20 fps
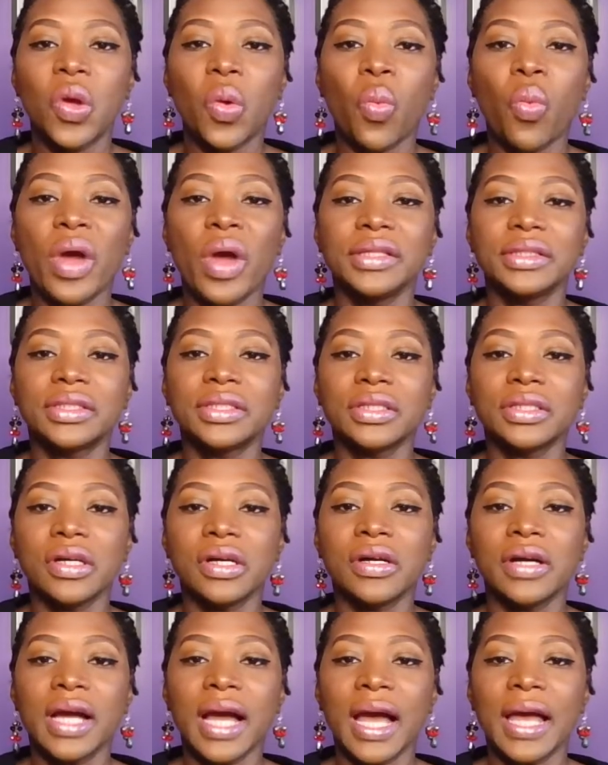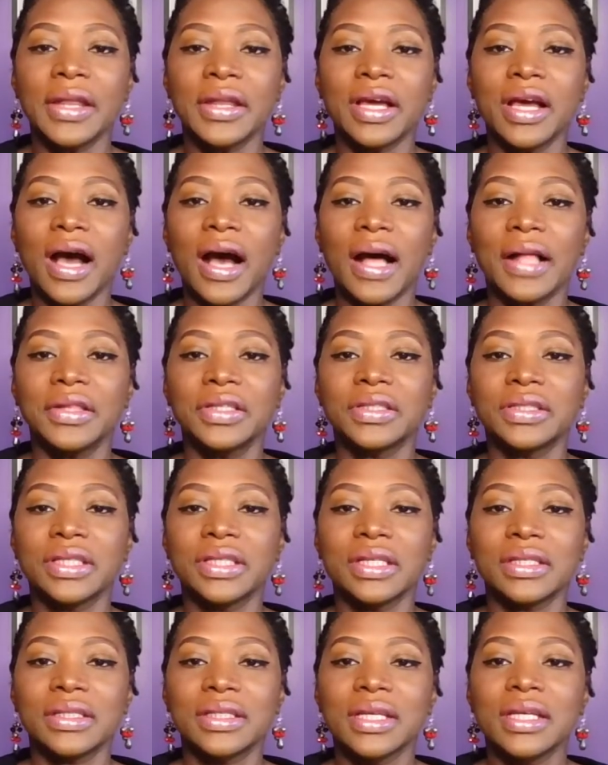went to her
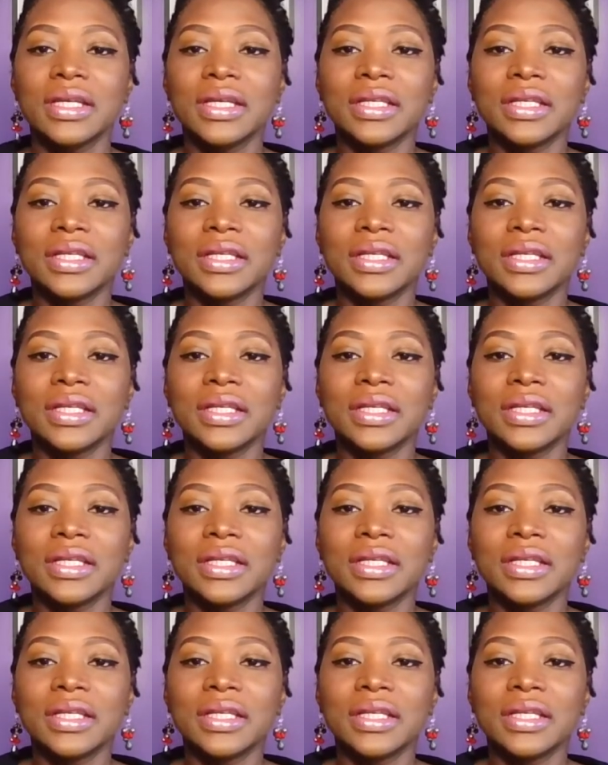gynecologist.